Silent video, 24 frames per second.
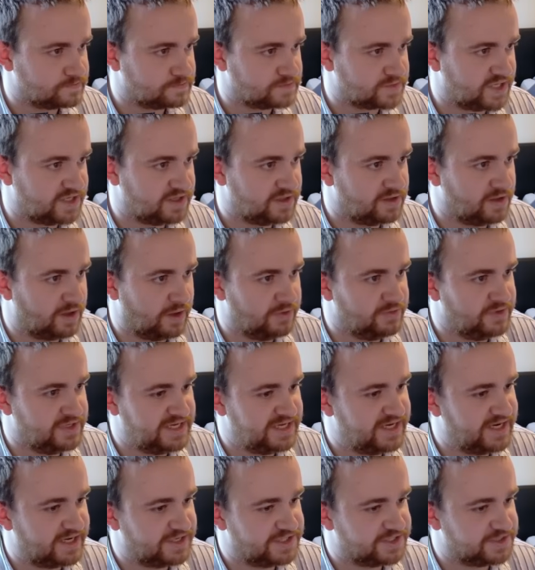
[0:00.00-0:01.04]
It'll only
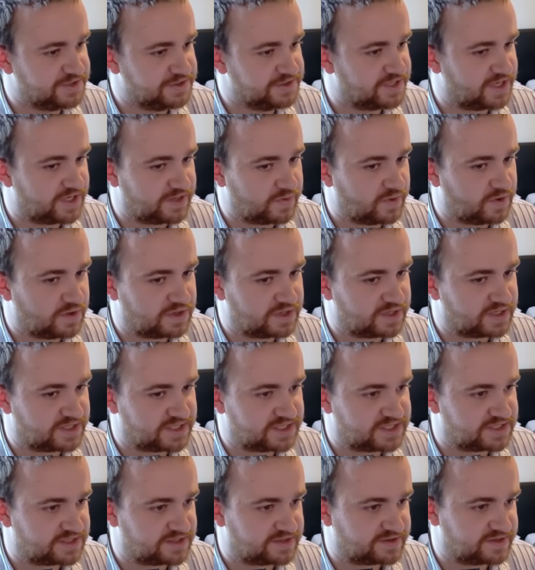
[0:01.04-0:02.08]
get 2k, 1k
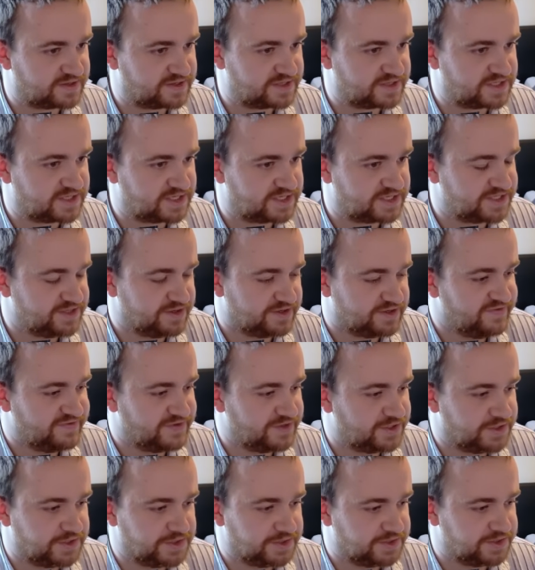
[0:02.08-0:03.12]
is the thing. It's like, it's not
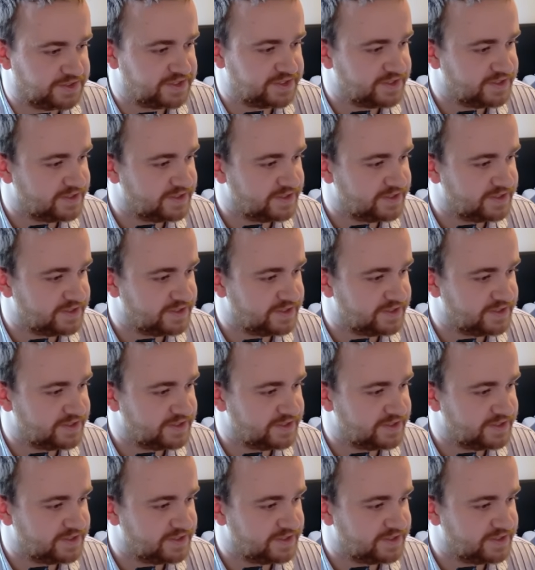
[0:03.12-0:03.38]
even good.